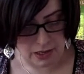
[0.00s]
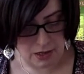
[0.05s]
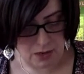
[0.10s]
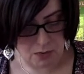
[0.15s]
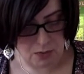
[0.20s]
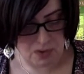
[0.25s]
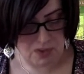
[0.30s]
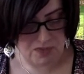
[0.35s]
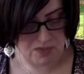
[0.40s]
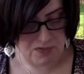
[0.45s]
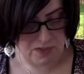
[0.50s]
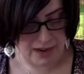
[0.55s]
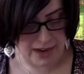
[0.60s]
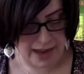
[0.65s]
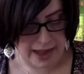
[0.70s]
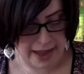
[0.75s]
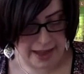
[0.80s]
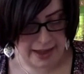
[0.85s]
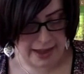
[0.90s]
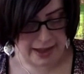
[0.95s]
we free
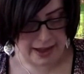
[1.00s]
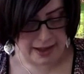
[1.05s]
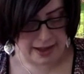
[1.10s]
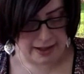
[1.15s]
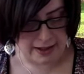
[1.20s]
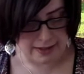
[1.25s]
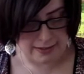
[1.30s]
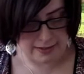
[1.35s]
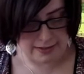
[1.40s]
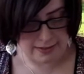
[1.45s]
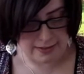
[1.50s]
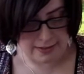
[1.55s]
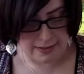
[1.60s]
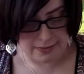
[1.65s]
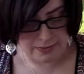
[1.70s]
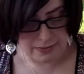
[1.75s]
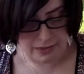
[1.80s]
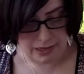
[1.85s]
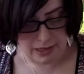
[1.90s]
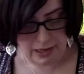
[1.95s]
our hearts
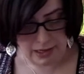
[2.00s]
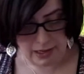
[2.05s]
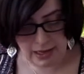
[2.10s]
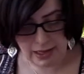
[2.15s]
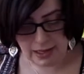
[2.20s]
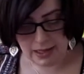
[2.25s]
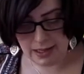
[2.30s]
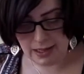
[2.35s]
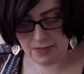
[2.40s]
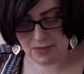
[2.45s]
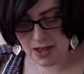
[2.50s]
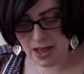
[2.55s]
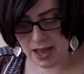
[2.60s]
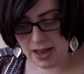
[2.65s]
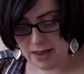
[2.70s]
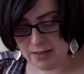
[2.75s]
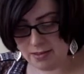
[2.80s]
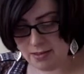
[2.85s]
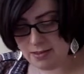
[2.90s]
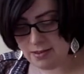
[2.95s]
and give
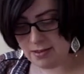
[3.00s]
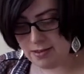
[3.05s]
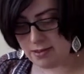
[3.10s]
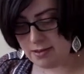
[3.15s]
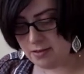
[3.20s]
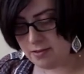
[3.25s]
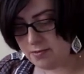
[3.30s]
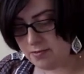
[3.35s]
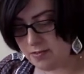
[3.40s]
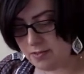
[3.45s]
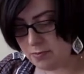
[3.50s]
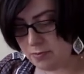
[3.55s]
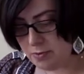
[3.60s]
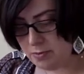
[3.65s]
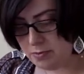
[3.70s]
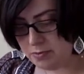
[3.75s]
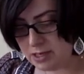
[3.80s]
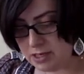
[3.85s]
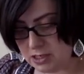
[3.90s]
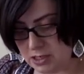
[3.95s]
ourselves
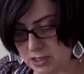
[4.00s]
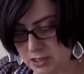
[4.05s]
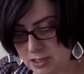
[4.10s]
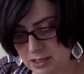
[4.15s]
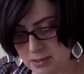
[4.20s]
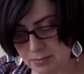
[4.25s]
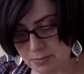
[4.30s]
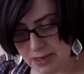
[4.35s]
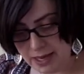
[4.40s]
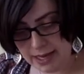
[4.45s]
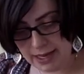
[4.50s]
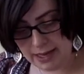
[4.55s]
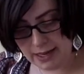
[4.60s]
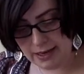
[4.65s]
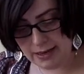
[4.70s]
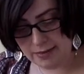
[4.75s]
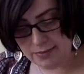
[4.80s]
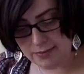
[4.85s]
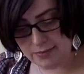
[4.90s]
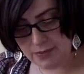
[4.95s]
permission to
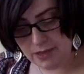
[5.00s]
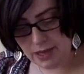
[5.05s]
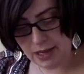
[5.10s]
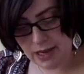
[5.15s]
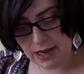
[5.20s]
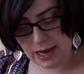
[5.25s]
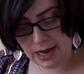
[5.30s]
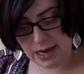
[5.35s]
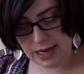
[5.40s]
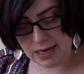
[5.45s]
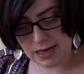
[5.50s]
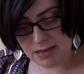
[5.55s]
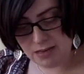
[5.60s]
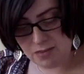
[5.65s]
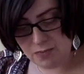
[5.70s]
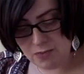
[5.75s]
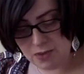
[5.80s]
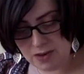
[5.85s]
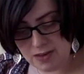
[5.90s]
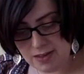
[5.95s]
be and
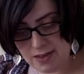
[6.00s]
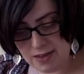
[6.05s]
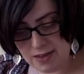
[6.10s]
express